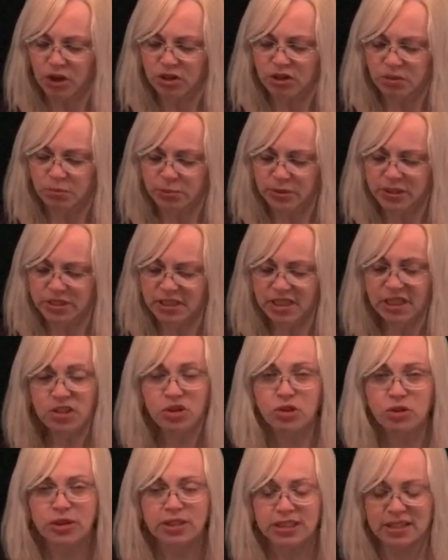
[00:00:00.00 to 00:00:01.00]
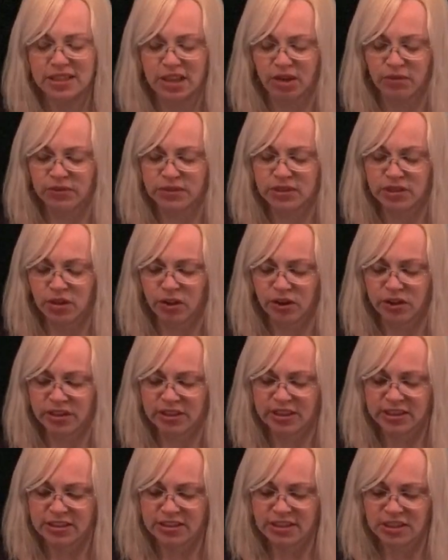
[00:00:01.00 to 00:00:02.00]
The procedure itself is called
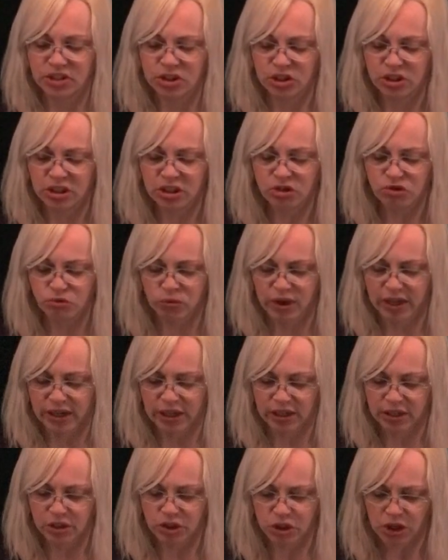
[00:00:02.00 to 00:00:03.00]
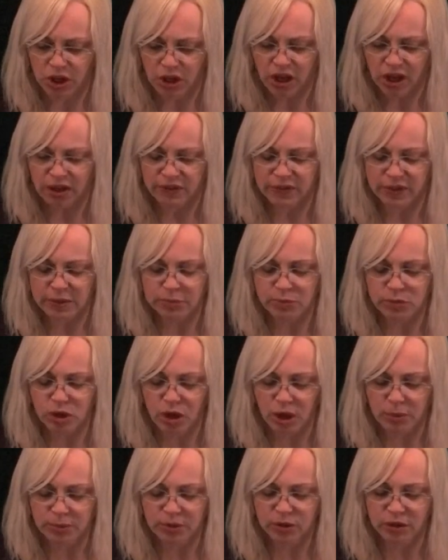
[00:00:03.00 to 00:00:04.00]
an incision and drainage of an
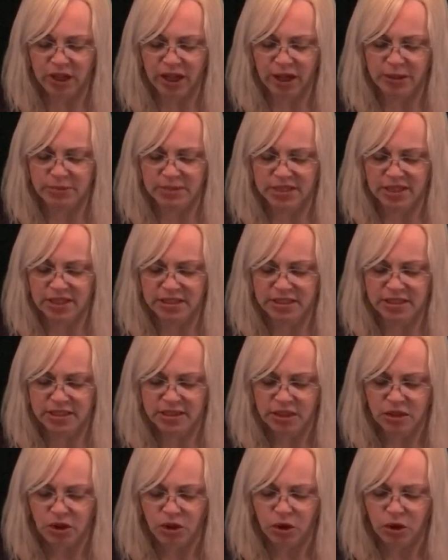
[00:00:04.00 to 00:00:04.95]
abdominal abscess